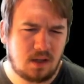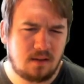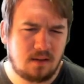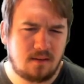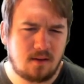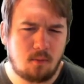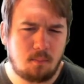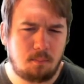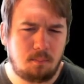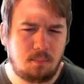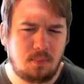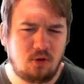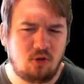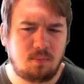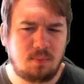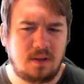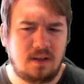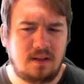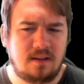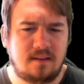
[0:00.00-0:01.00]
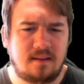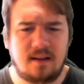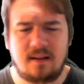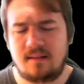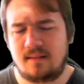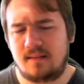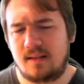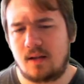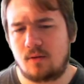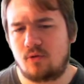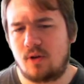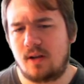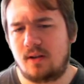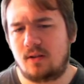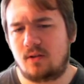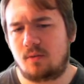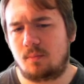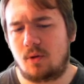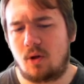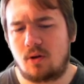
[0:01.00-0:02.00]
So bishop e6, now
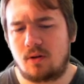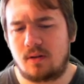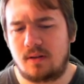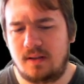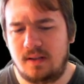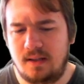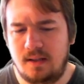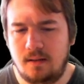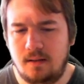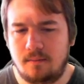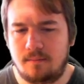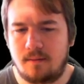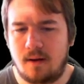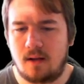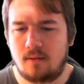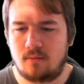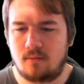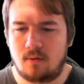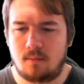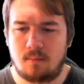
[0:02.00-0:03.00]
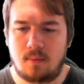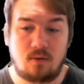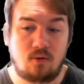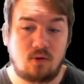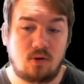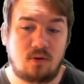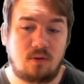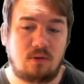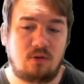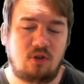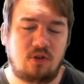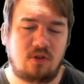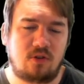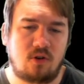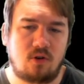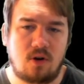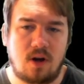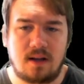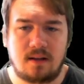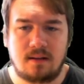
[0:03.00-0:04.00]
trying to block the e file from my rook, which is
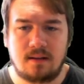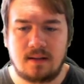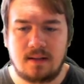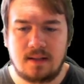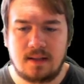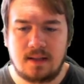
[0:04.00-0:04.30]
alright.